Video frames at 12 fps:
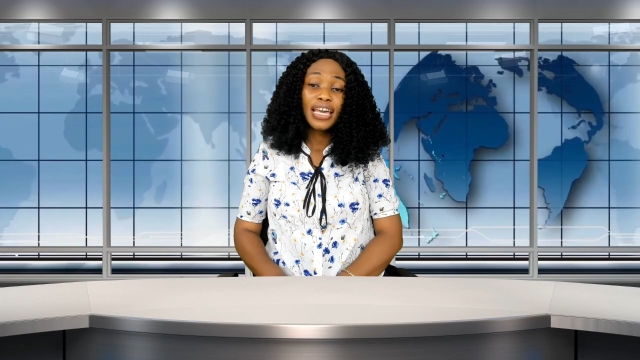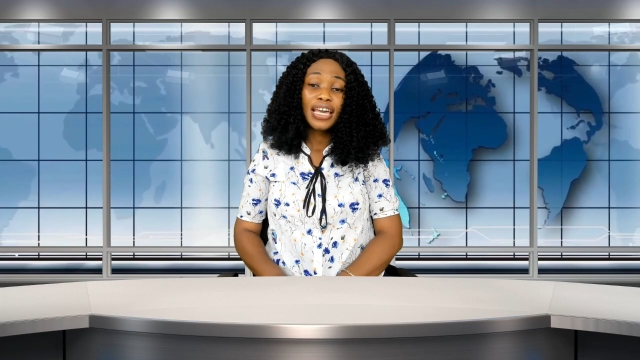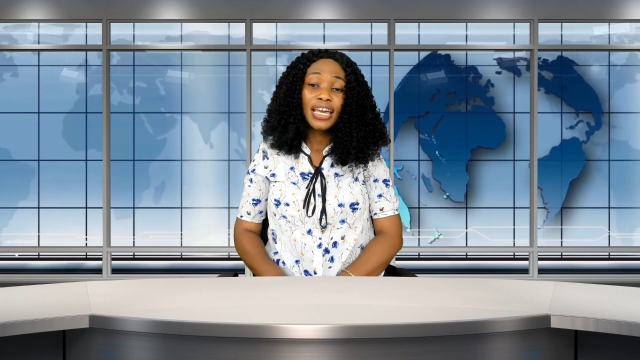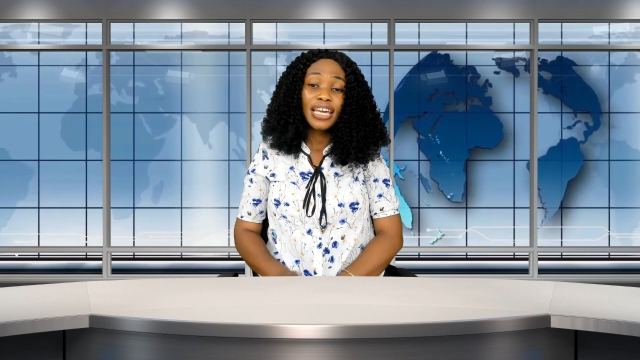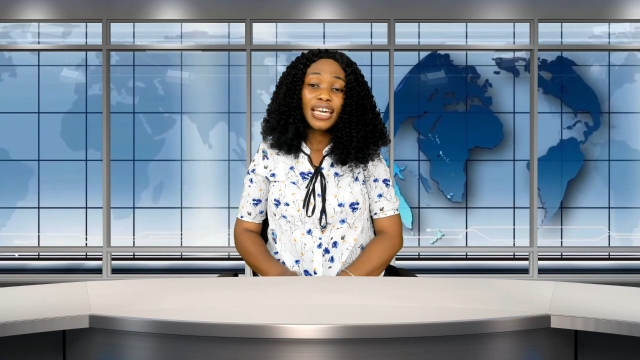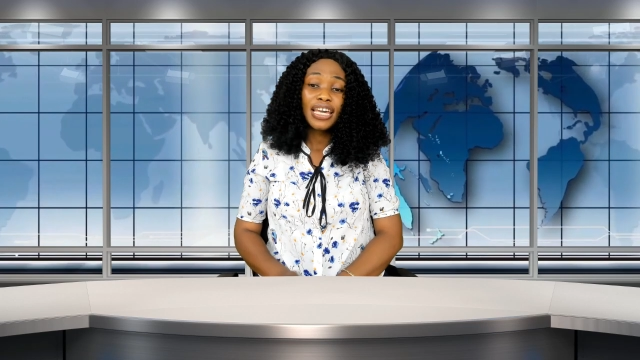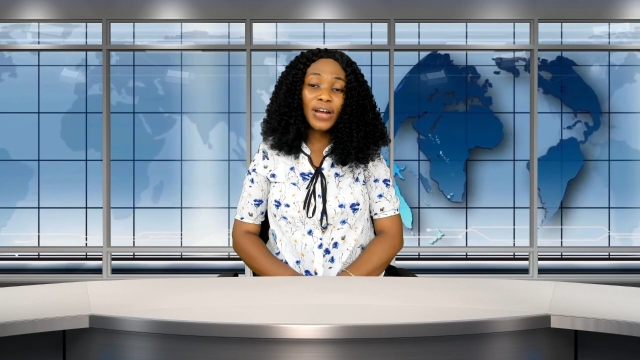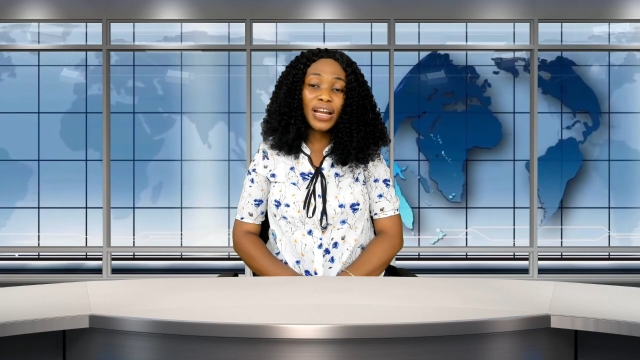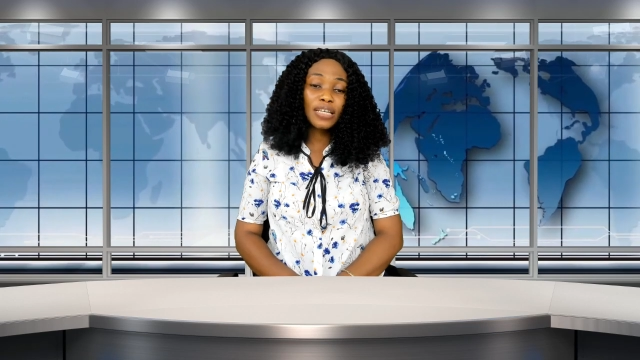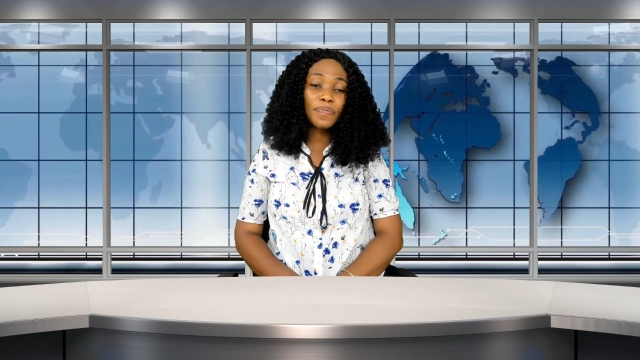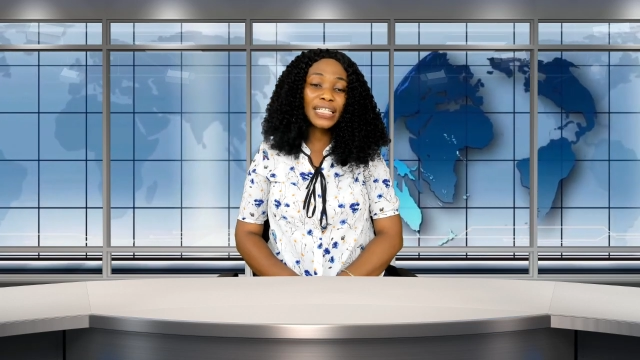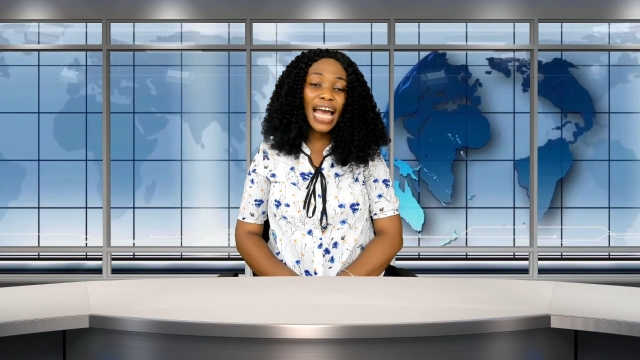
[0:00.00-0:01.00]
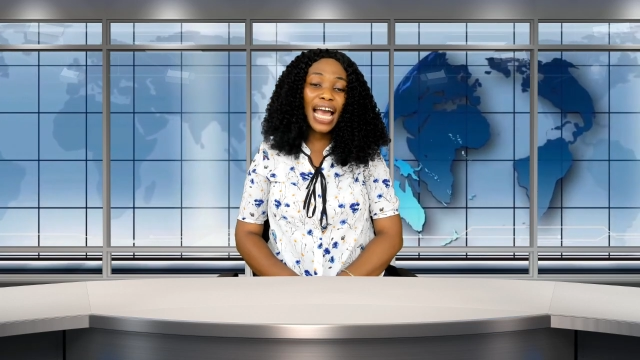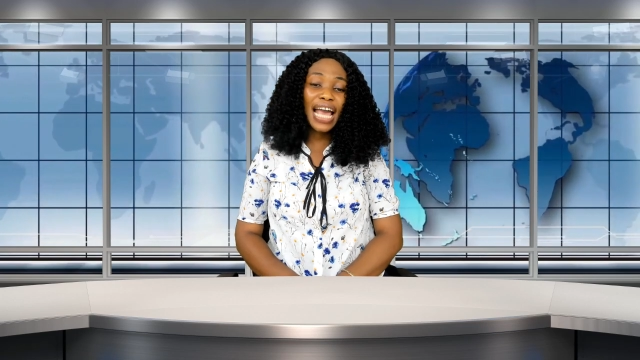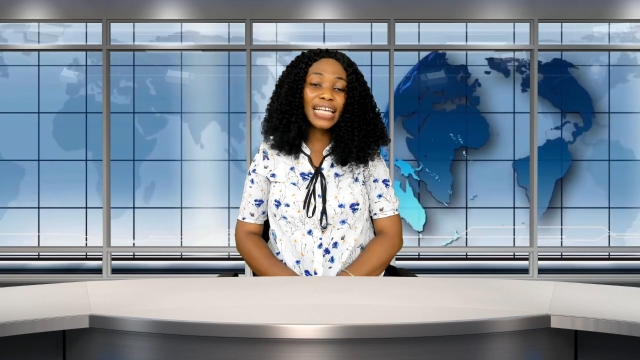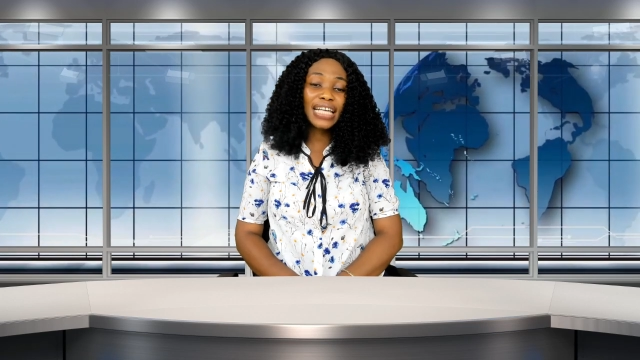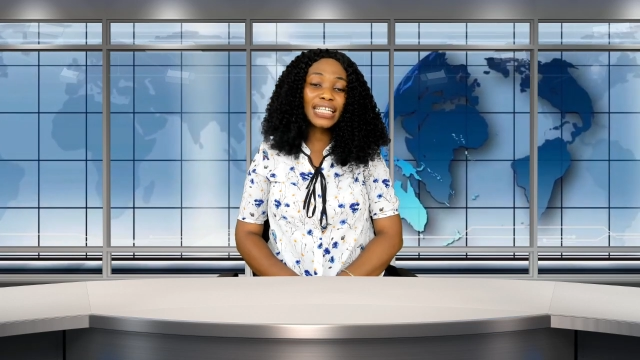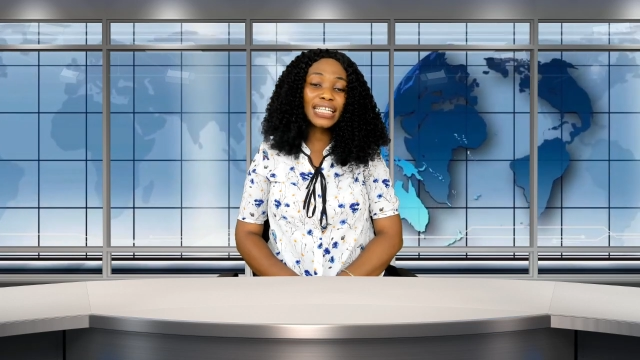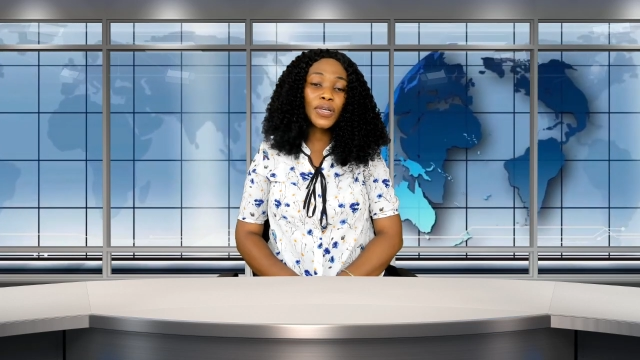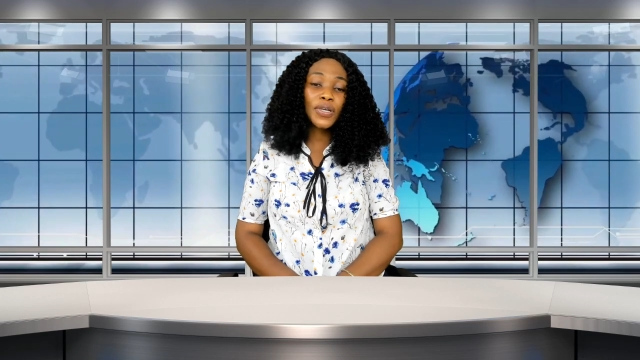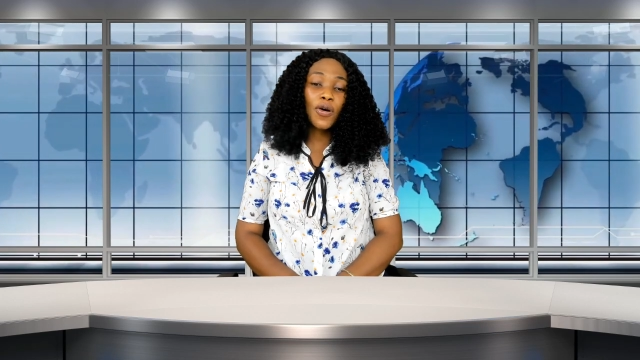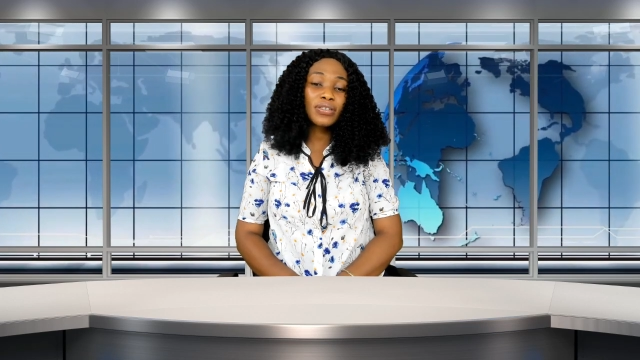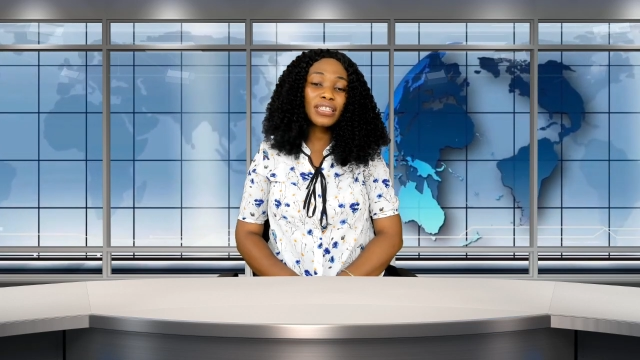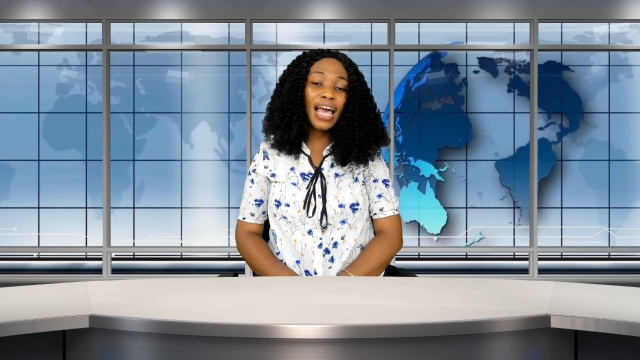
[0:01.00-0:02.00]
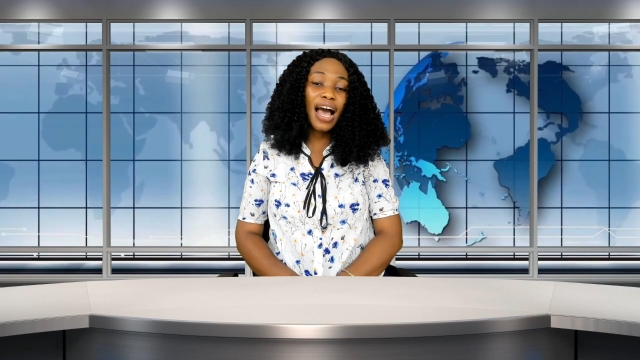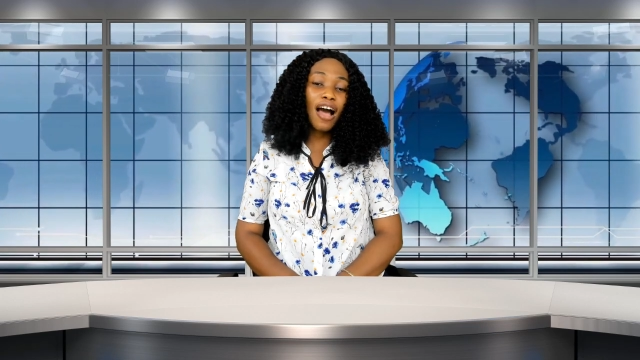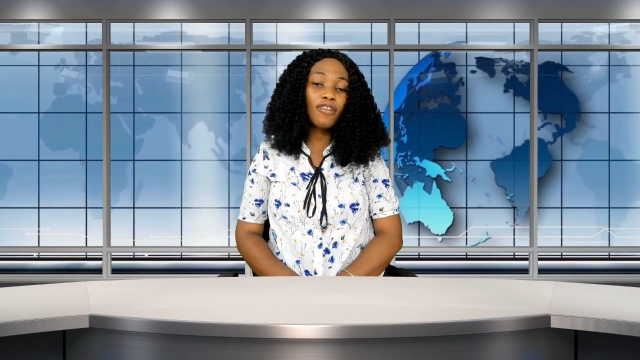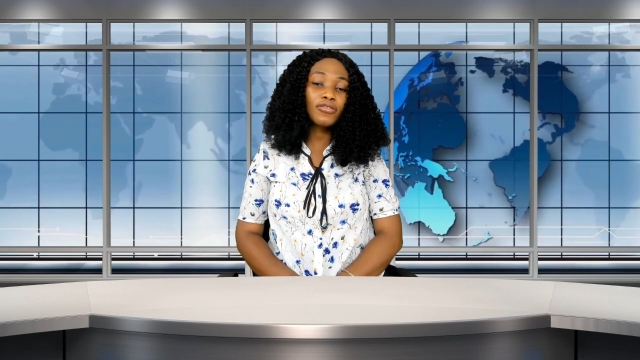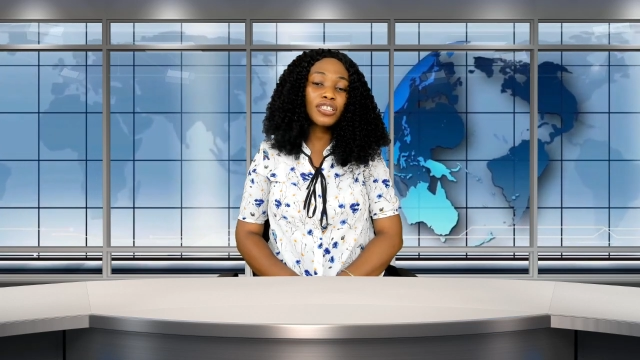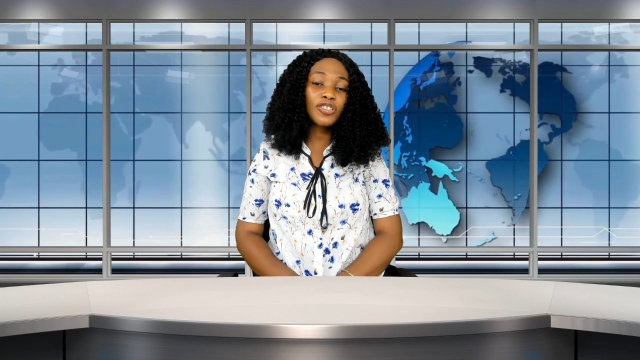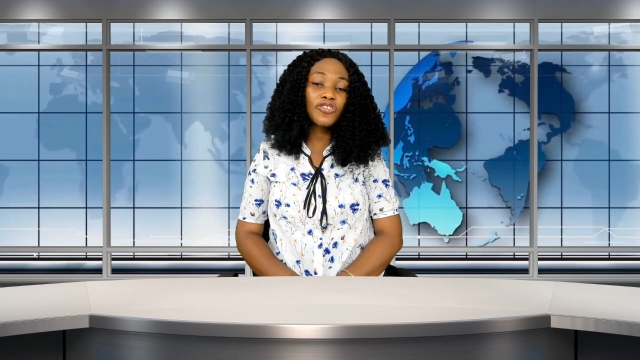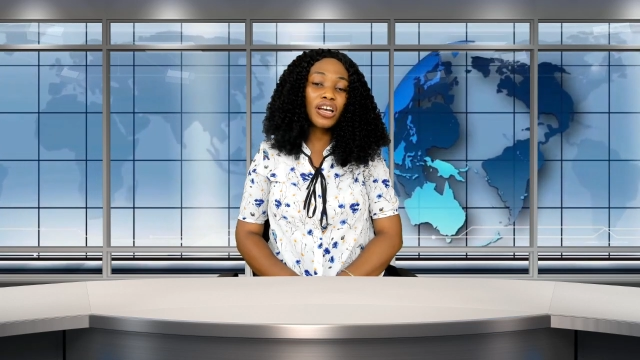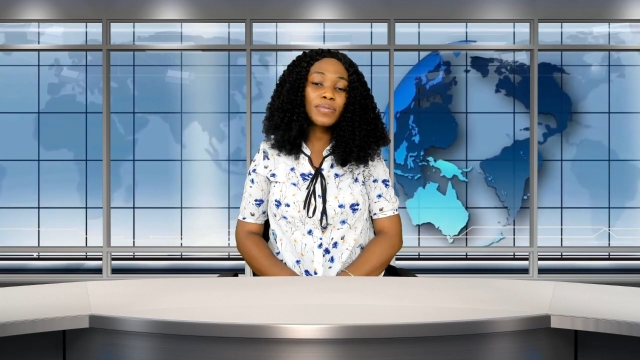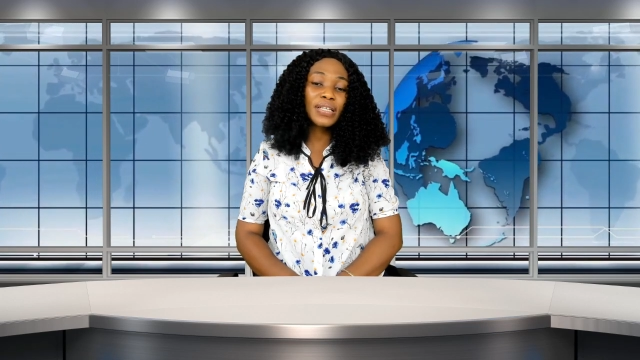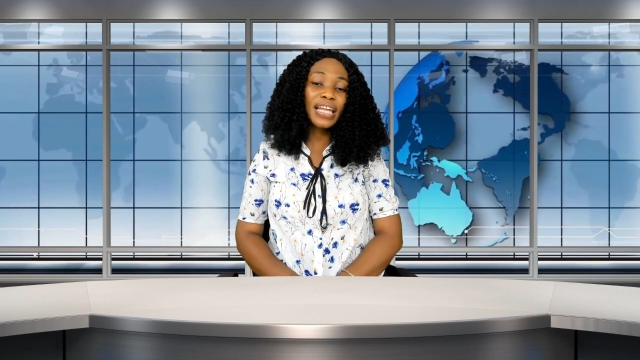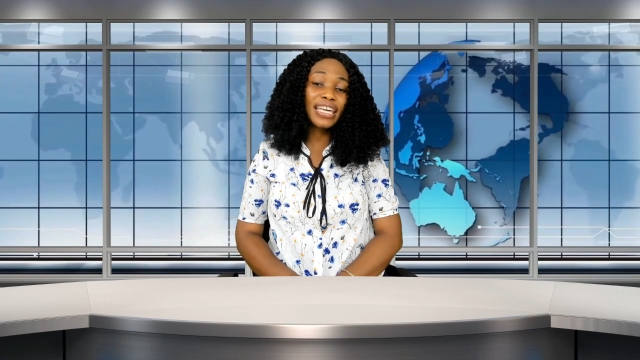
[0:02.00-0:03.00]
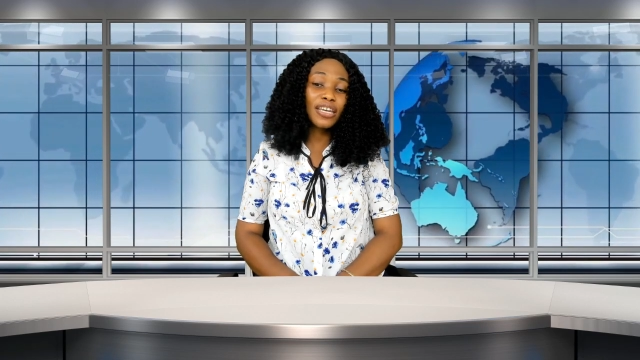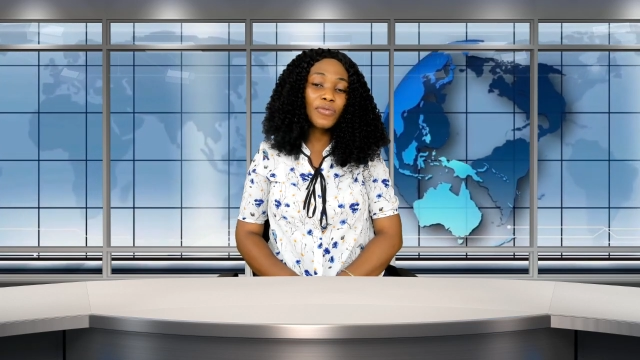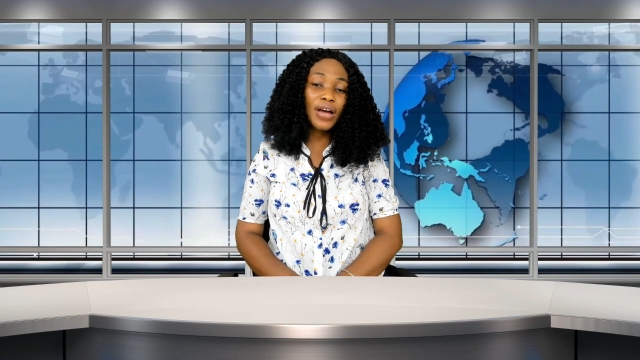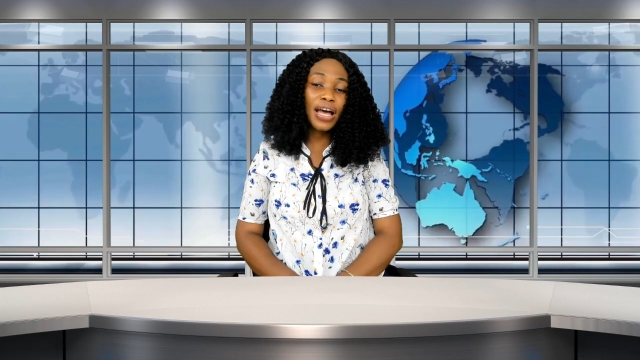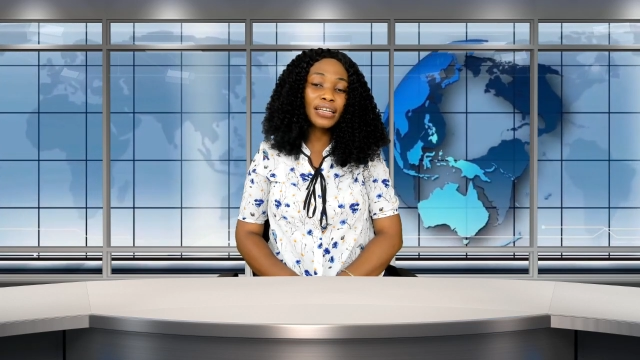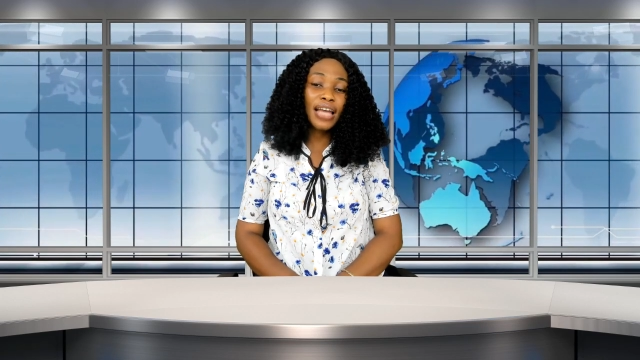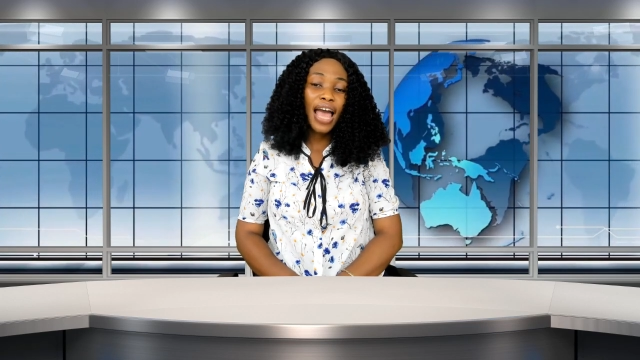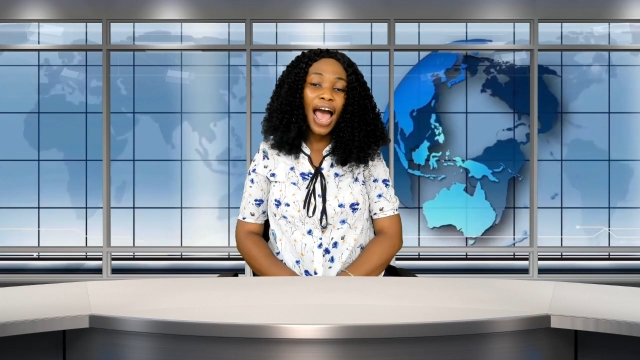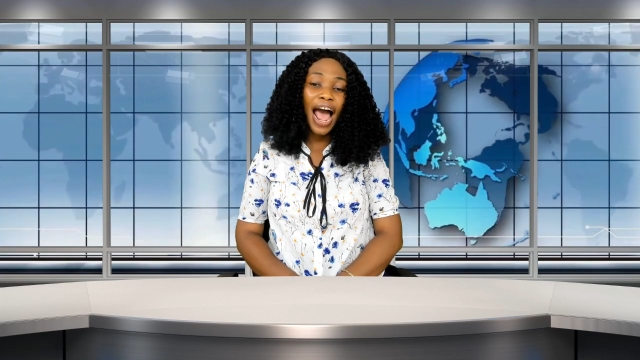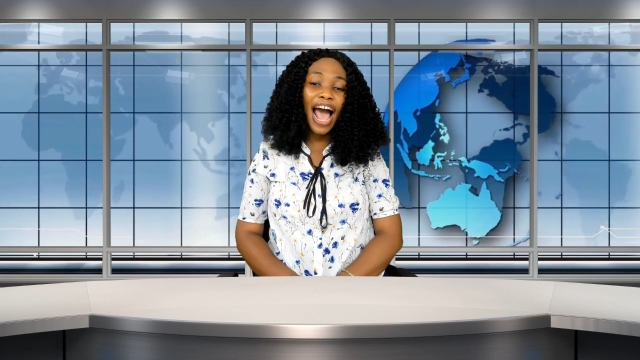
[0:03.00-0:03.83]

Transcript: Iran sympathizes because the Houthi tribes, like Iran,